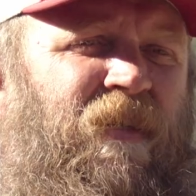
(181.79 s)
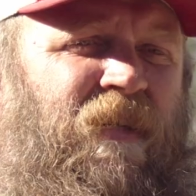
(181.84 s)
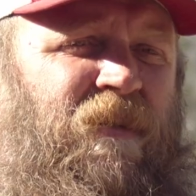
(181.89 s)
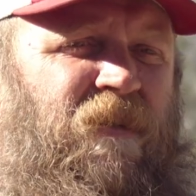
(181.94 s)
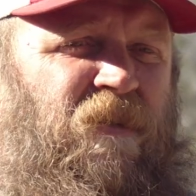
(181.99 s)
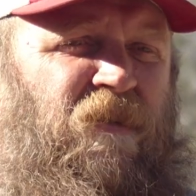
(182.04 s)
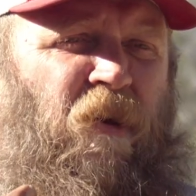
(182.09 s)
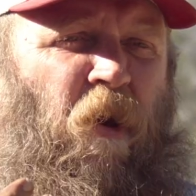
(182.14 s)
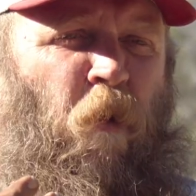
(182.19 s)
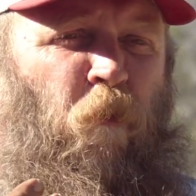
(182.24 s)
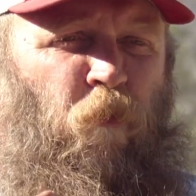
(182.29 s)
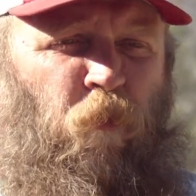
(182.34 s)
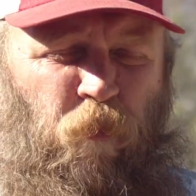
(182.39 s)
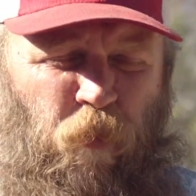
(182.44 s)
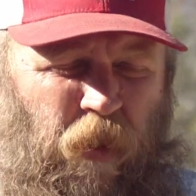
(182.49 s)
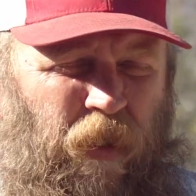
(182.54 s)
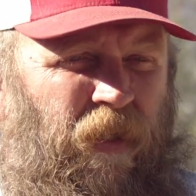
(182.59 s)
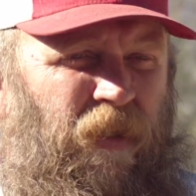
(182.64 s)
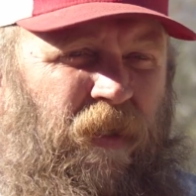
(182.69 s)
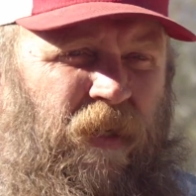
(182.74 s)
This is a
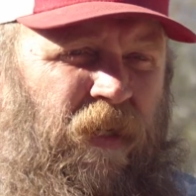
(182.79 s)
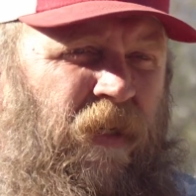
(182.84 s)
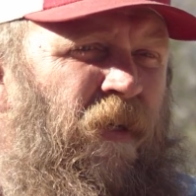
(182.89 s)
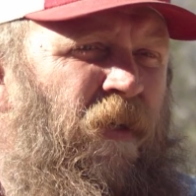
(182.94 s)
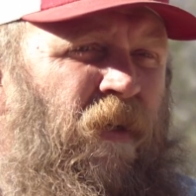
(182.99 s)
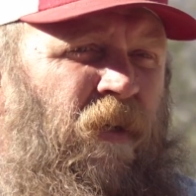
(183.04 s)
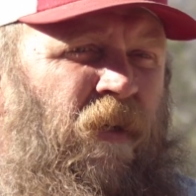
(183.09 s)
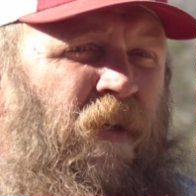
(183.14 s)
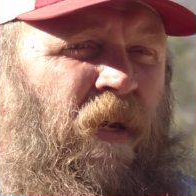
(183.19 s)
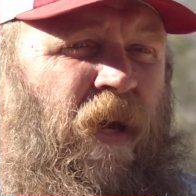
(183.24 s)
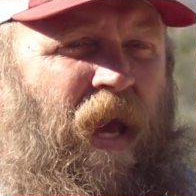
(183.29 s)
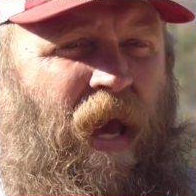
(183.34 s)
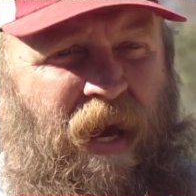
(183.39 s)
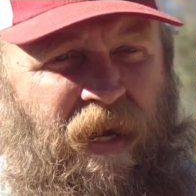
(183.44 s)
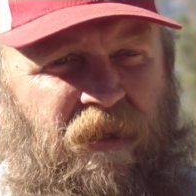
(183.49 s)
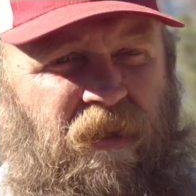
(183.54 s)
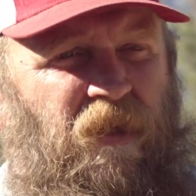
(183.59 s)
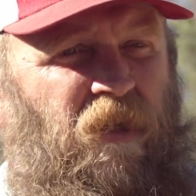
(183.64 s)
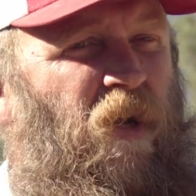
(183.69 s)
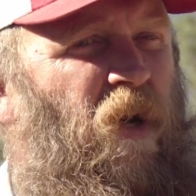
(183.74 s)
really
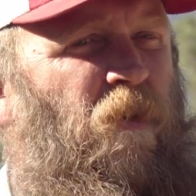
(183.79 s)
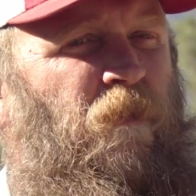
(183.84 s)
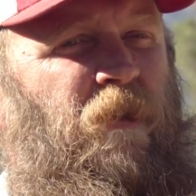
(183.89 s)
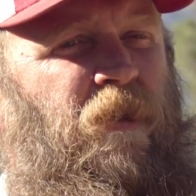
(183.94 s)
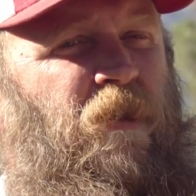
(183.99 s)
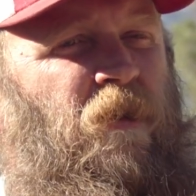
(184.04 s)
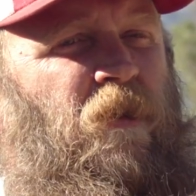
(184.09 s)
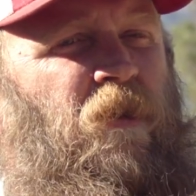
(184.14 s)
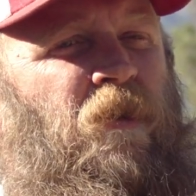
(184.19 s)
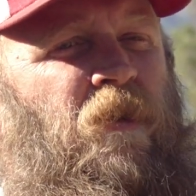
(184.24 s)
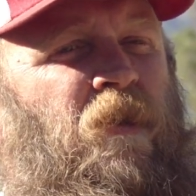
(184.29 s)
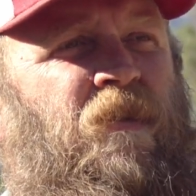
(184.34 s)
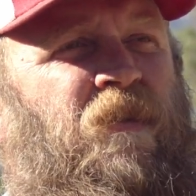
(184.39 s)
economical,